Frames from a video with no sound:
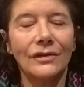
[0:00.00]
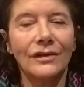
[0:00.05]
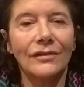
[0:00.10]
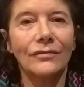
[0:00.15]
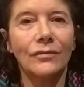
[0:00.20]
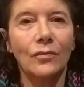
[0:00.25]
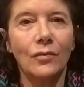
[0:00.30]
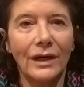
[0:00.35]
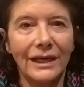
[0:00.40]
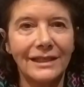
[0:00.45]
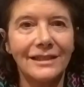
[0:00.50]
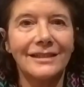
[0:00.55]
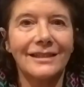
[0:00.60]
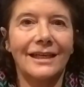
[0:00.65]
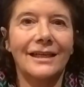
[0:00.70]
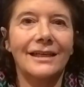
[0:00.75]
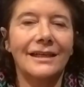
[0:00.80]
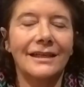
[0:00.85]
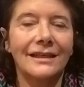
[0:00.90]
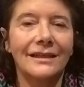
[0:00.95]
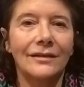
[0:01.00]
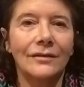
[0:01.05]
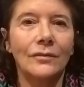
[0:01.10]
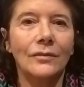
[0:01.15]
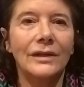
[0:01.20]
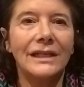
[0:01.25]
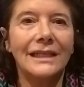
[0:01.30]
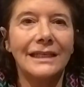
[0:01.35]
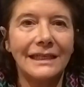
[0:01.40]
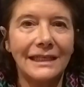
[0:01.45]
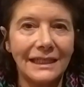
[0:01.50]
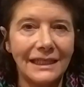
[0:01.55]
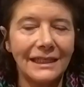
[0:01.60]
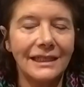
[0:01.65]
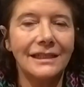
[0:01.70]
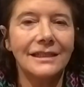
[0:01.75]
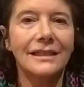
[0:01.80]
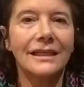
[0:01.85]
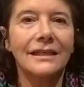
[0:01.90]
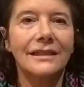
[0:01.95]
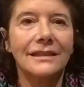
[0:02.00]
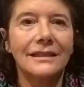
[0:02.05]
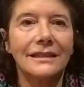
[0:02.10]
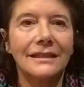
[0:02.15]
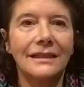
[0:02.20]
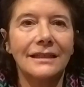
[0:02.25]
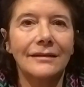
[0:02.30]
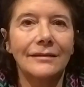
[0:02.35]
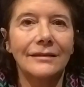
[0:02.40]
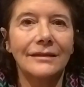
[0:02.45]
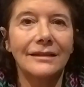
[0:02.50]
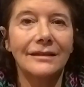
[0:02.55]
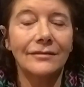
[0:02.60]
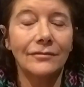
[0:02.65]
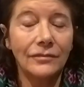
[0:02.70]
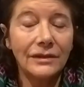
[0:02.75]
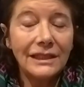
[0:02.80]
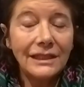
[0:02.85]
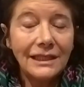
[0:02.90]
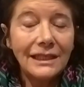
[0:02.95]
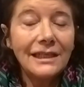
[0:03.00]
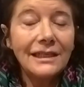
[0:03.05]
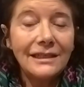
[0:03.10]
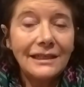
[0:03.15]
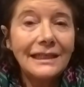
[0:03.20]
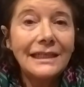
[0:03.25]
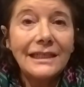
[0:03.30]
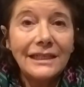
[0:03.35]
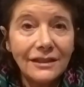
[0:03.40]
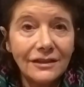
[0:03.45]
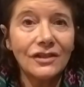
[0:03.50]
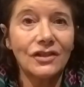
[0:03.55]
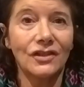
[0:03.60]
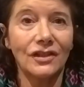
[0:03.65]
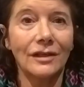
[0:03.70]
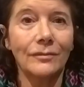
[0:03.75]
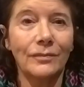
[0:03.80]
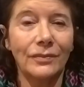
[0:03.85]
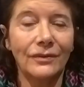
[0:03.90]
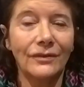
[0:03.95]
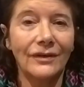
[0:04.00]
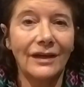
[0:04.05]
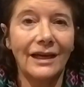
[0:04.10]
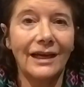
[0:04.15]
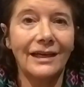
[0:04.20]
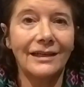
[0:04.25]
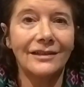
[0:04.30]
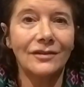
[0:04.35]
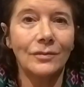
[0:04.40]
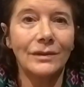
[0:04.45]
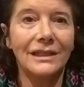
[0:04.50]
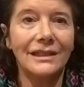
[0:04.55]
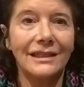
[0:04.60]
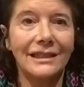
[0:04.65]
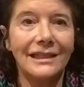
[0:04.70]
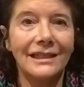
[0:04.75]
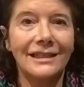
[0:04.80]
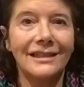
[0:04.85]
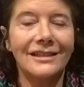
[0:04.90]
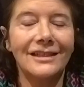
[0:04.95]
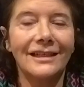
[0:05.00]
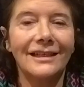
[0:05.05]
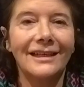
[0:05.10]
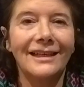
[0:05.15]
of waiting. We need leadership, and we need